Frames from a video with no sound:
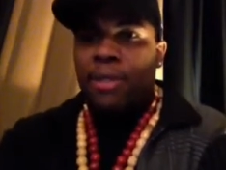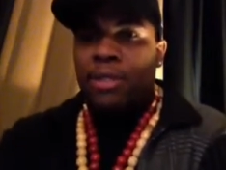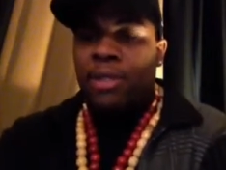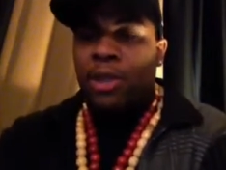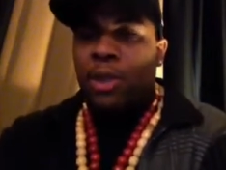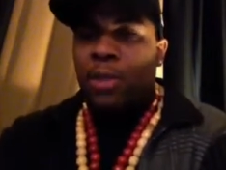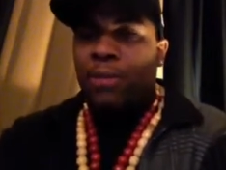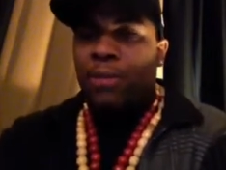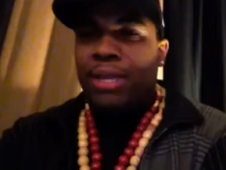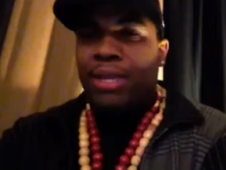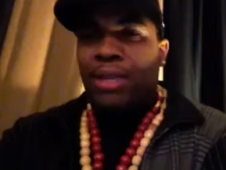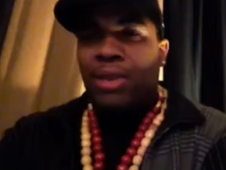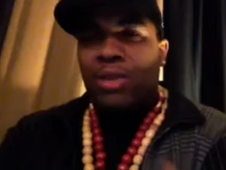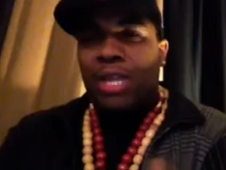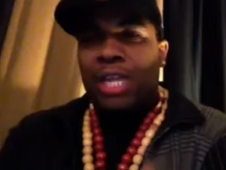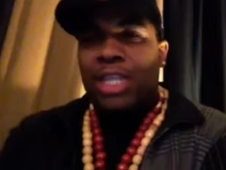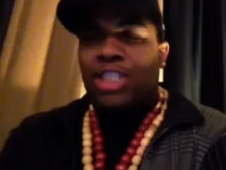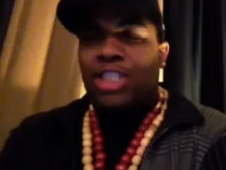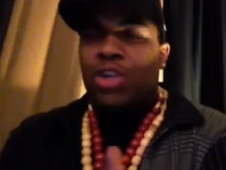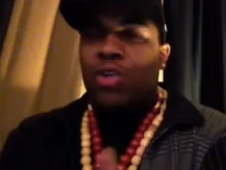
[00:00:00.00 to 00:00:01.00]
Don't be, don't
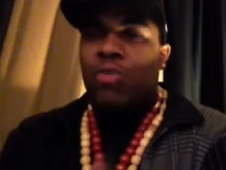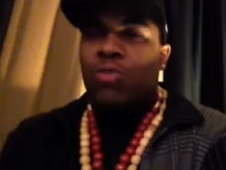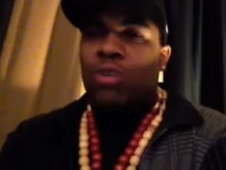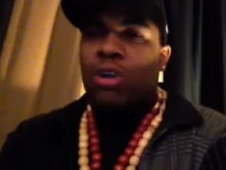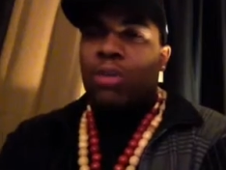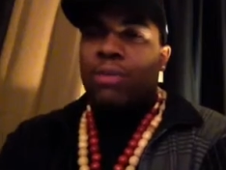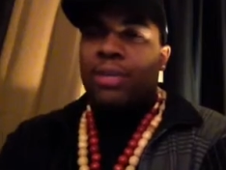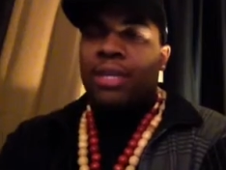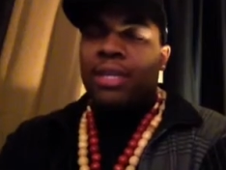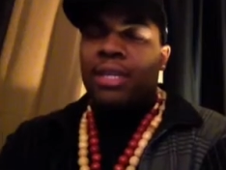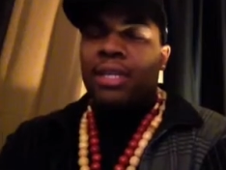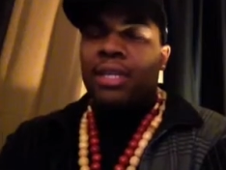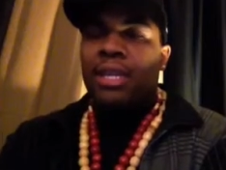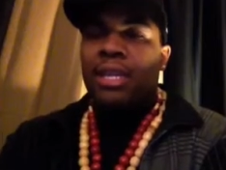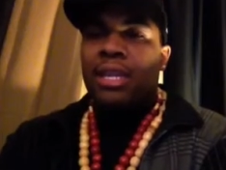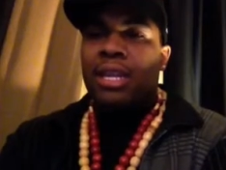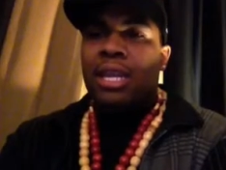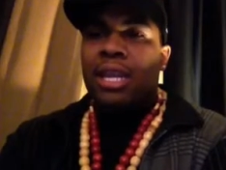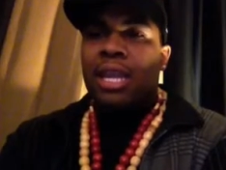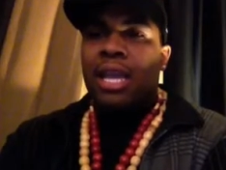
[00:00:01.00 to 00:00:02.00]
let your woman
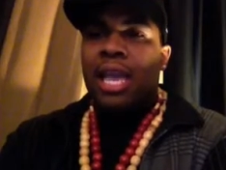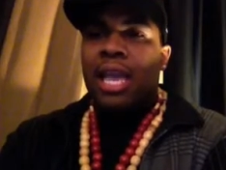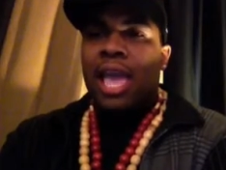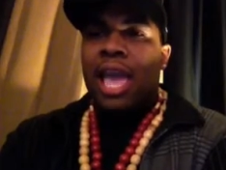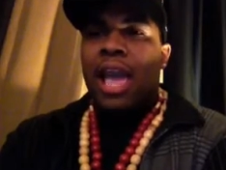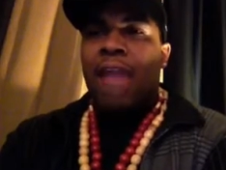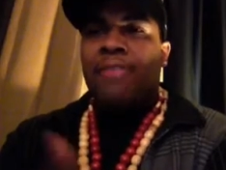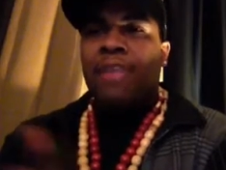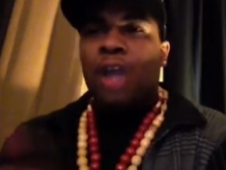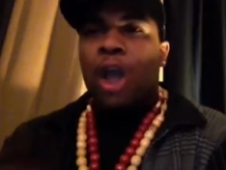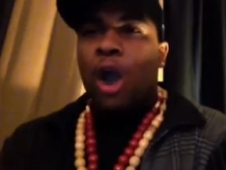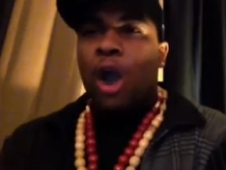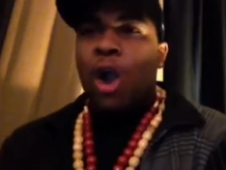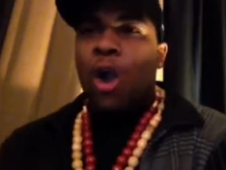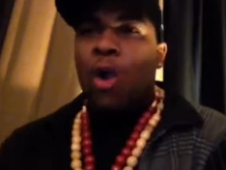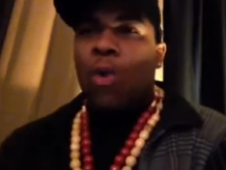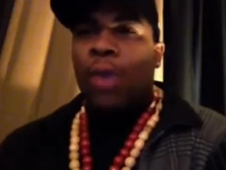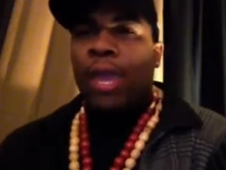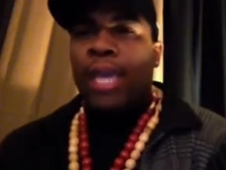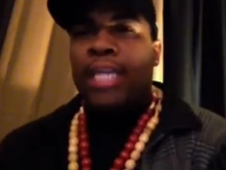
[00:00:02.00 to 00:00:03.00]
have to
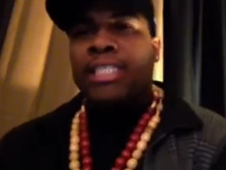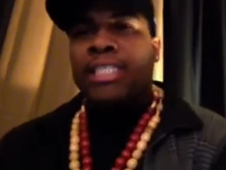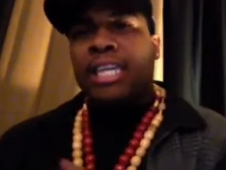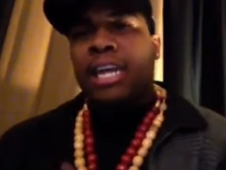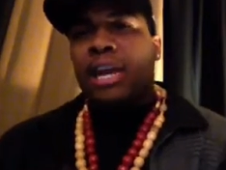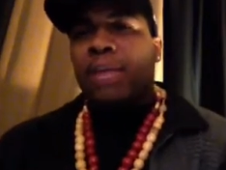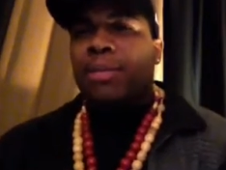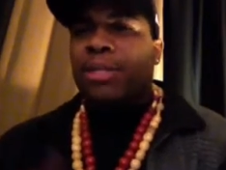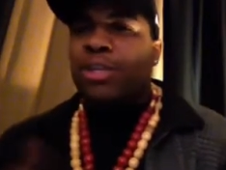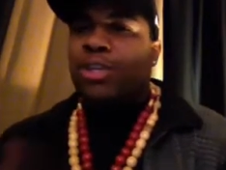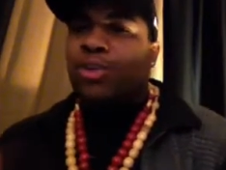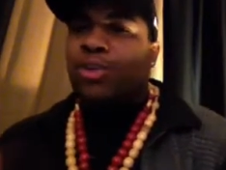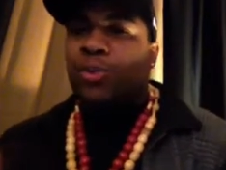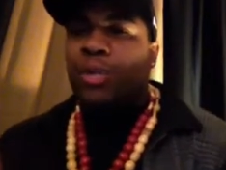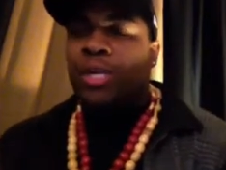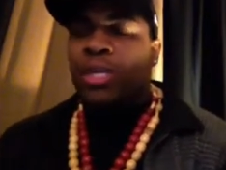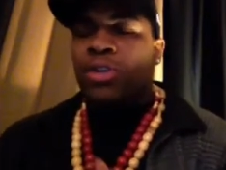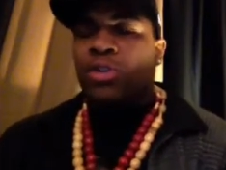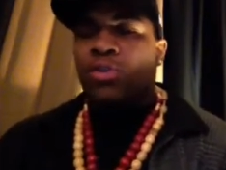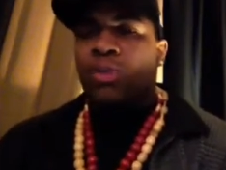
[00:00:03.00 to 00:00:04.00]
always come to you
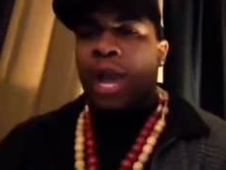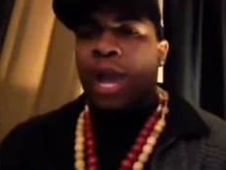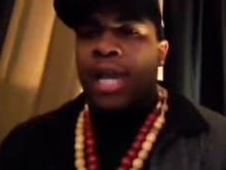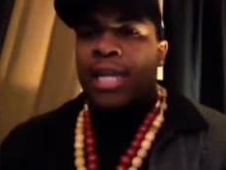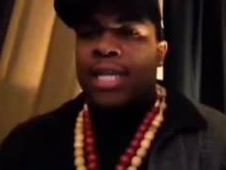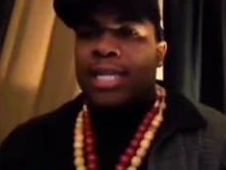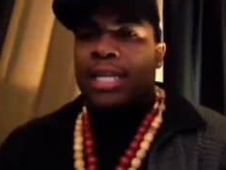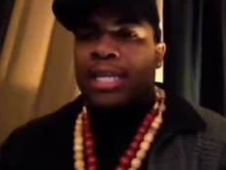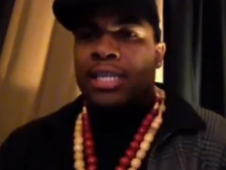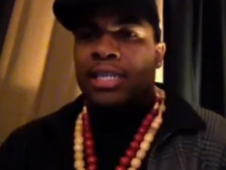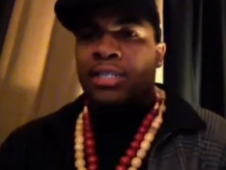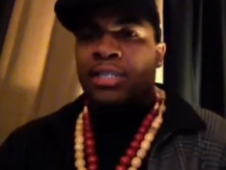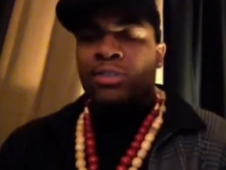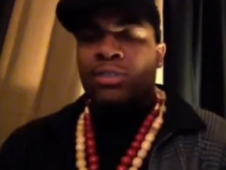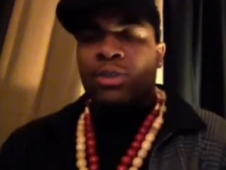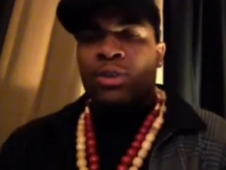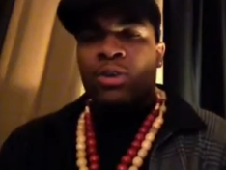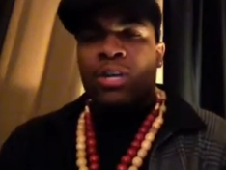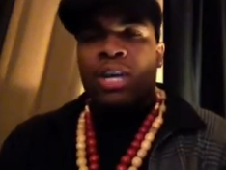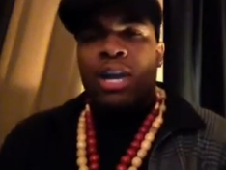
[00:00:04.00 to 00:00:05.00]
with a new idea. You
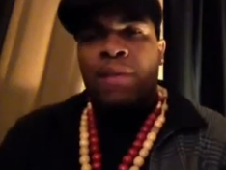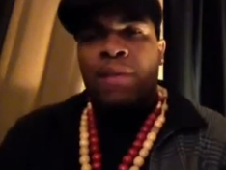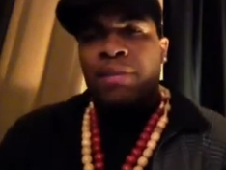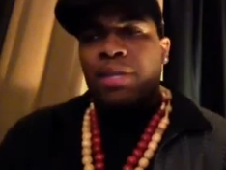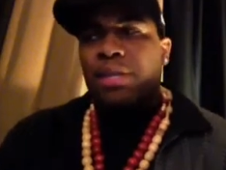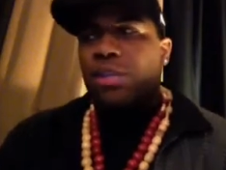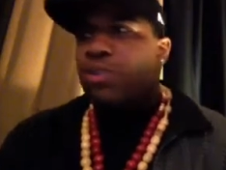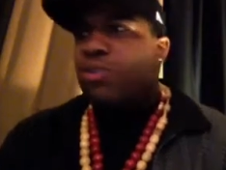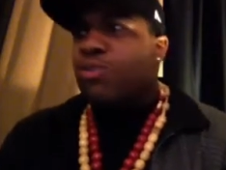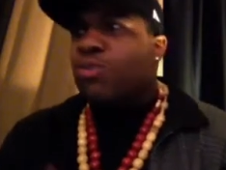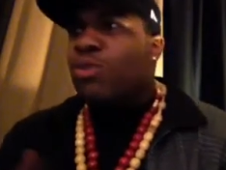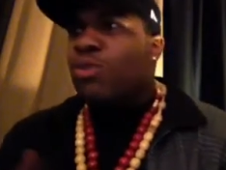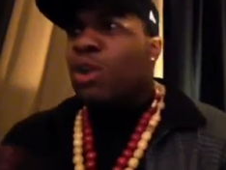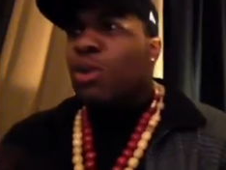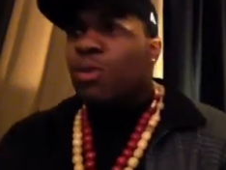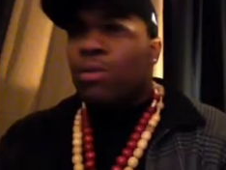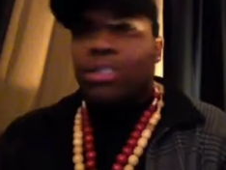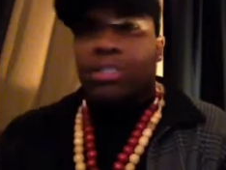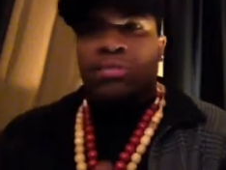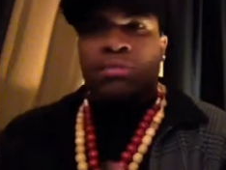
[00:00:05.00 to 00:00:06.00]
know, come to you
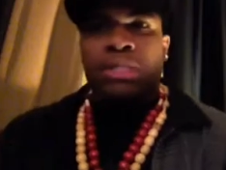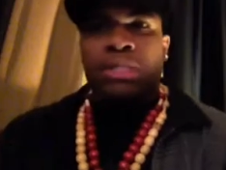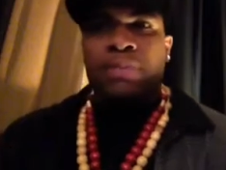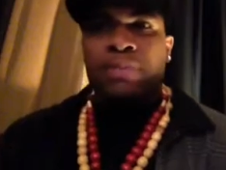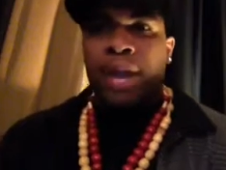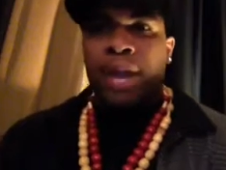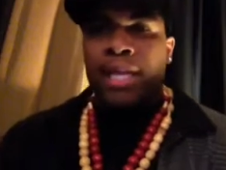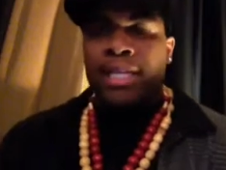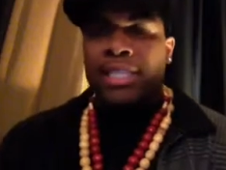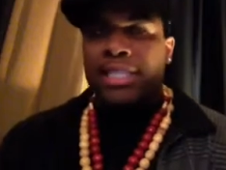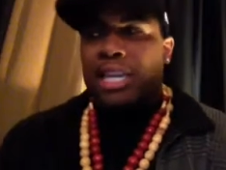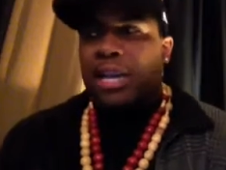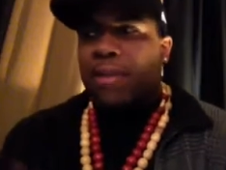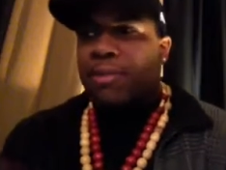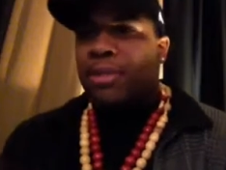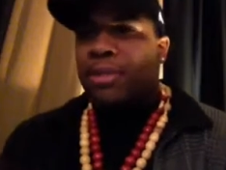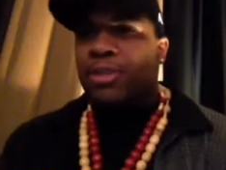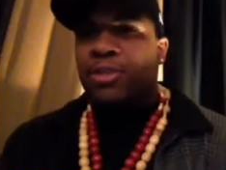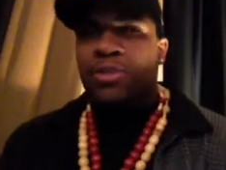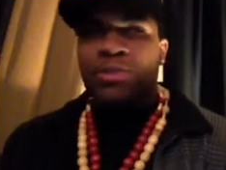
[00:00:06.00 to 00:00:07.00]
with some spice.
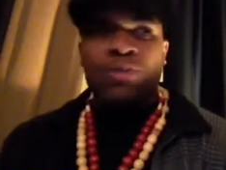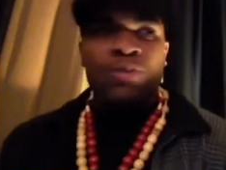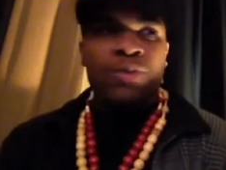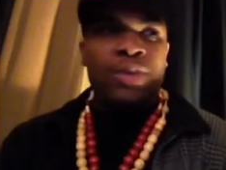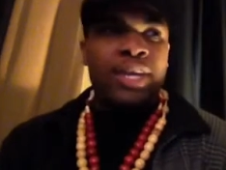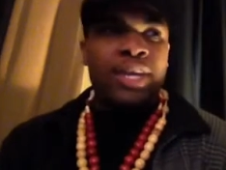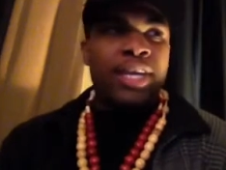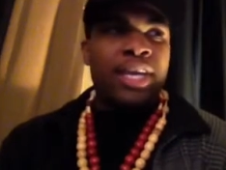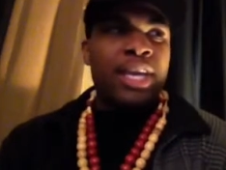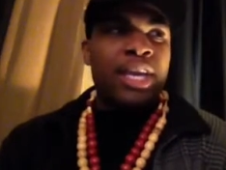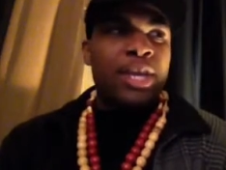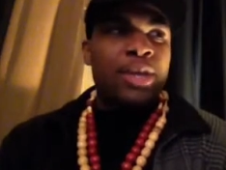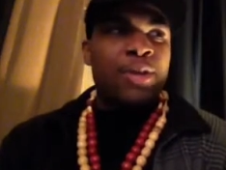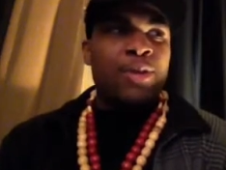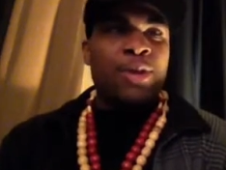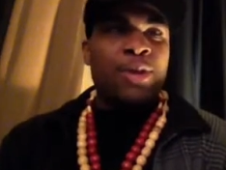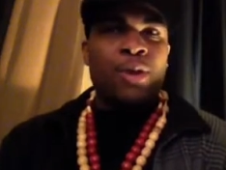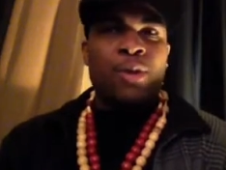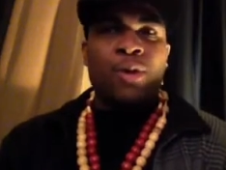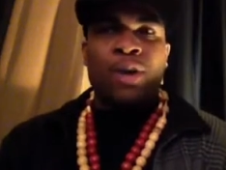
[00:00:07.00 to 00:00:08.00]
Come to you with,
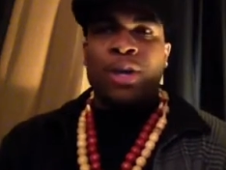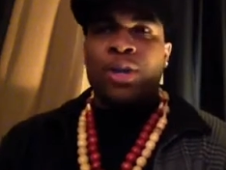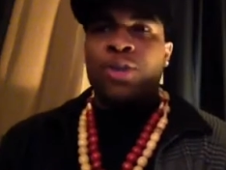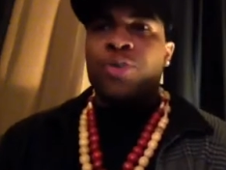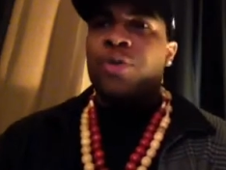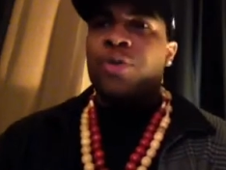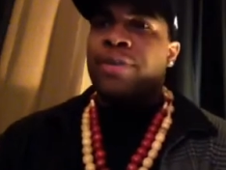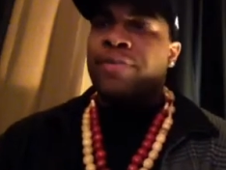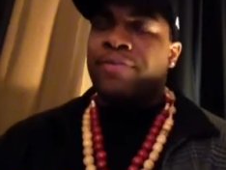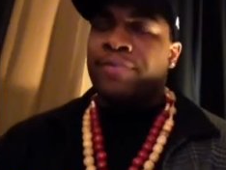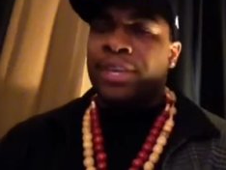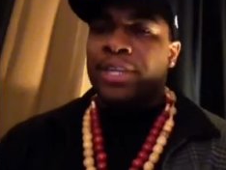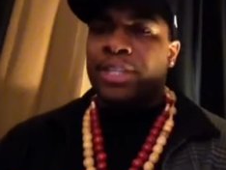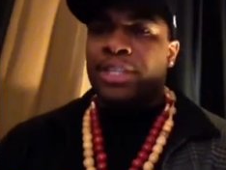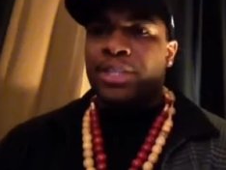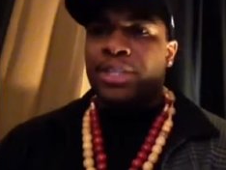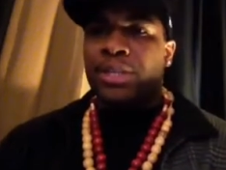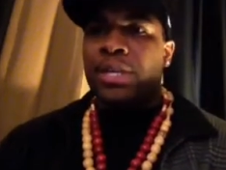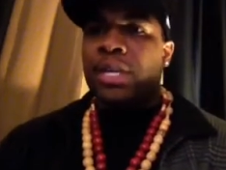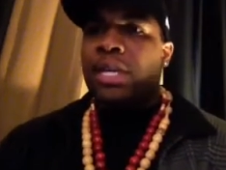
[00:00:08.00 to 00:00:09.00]
you know, a new adventure.